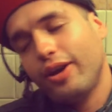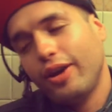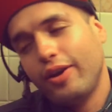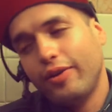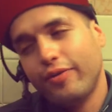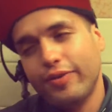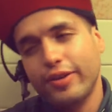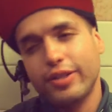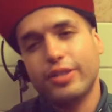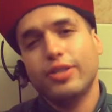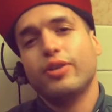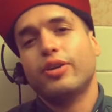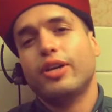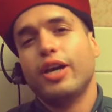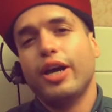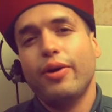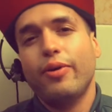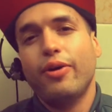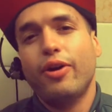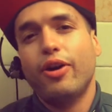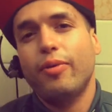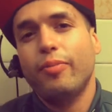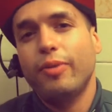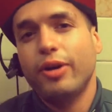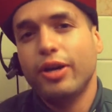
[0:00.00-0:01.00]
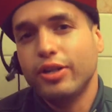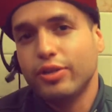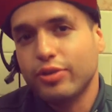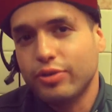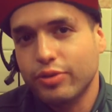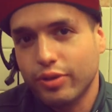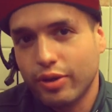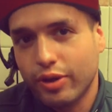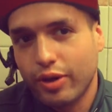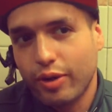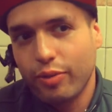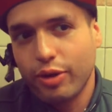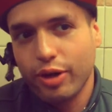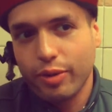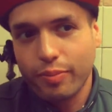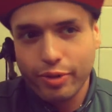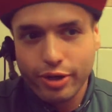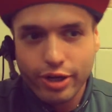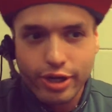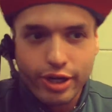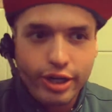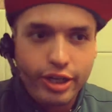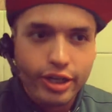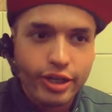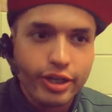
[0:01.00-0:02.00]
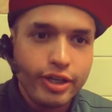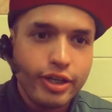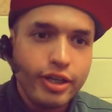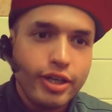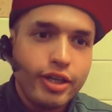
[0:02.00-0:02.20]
if it's okay with us, I want to put it